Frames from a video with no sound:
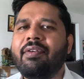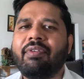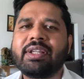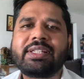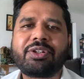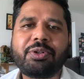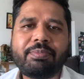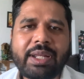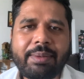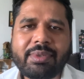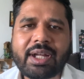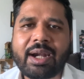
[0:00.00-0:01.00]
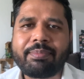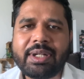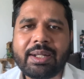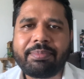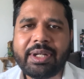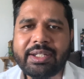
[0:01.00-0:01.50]
once the room name are
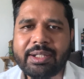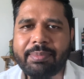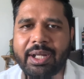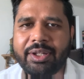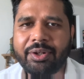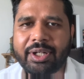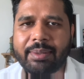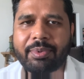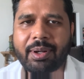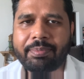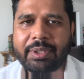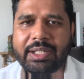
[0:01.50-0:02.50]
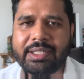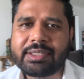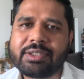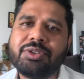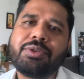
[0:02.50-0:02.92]
being updated by the hotel properties